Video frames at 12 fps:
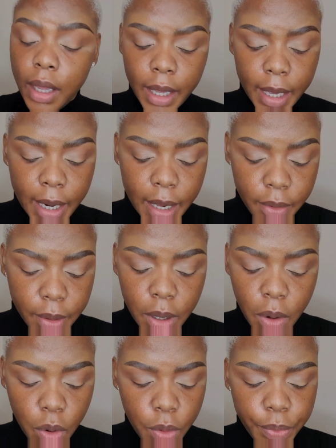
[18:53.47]
and I really
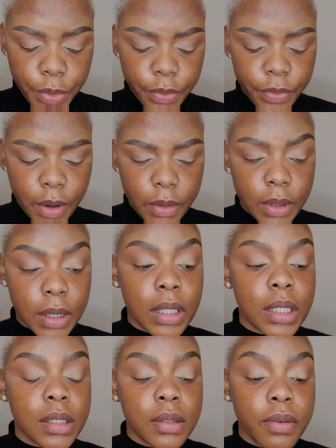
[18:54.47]
hope you found
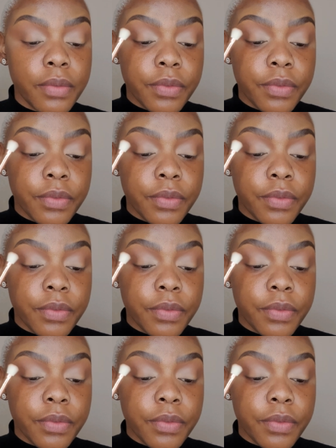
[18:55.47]
this